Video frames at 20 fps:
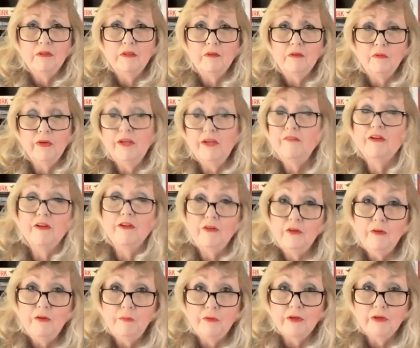even a
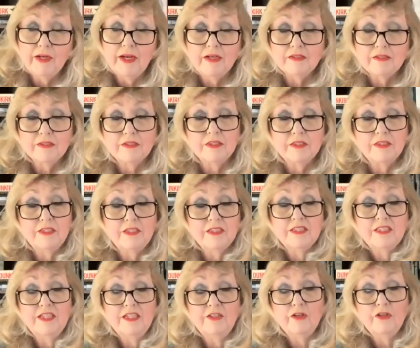new book has this
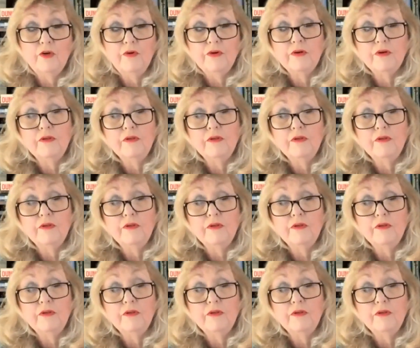distinct odor.